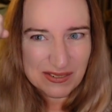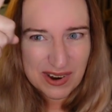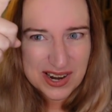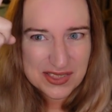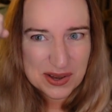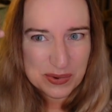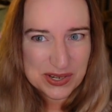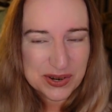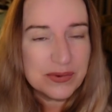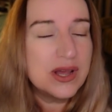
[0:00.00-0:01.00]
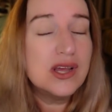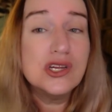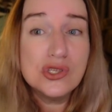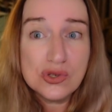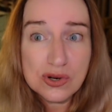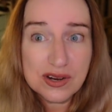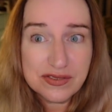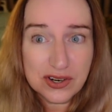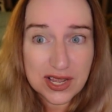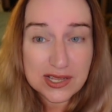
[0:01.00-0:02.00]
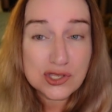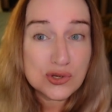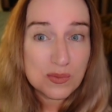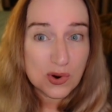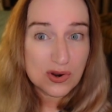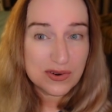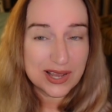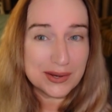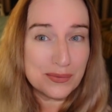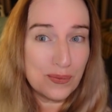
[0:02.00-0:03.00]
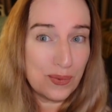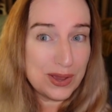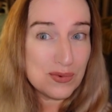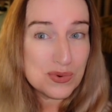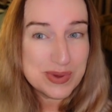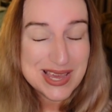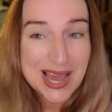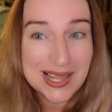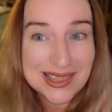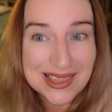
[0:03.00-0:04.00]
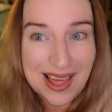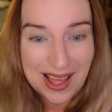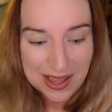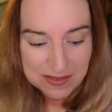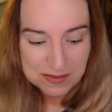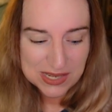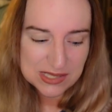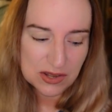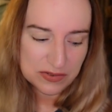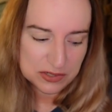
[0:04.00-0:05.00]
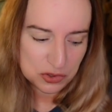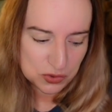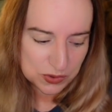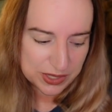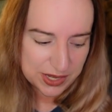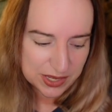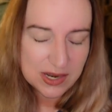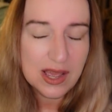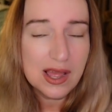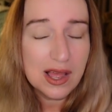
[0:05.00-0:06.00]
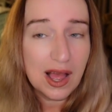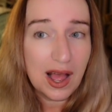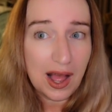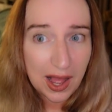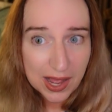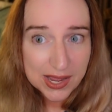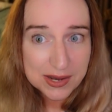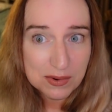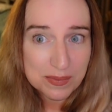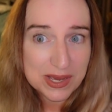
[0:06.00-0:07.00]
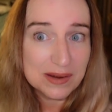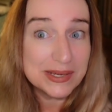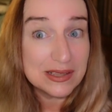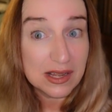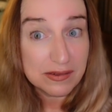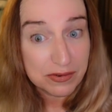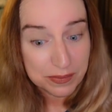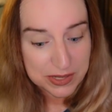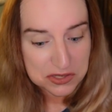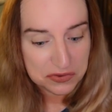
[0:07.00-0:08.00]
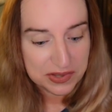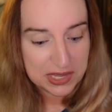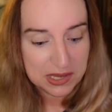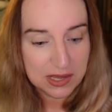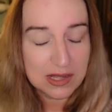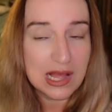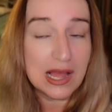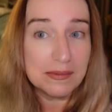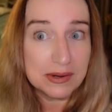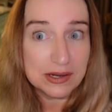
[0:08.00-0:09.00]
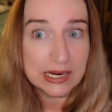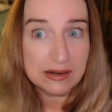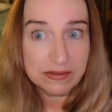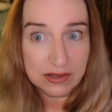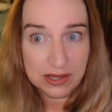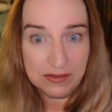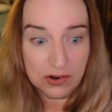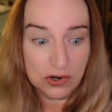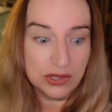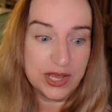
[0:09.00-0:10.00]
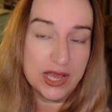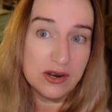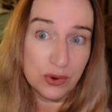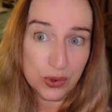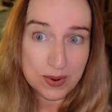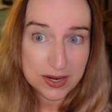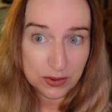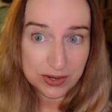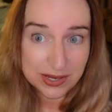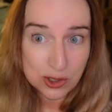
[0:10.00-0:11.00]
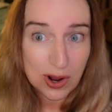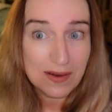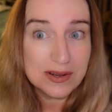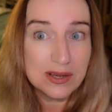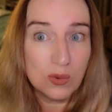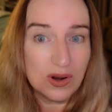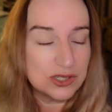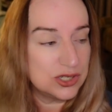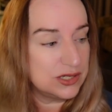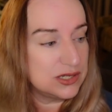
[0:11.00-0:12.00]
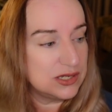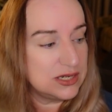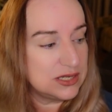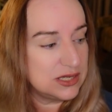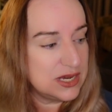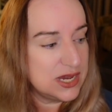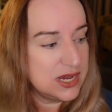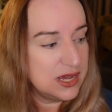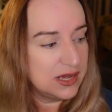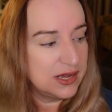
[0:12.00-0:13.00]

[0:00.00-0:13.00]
right out that window. Do not forget, tomorrow night we will be live, myself and Julian. I will be coming live from Pennsylvania. I'm gonna have to leave early and hope I don't hit traffic in Washington, D C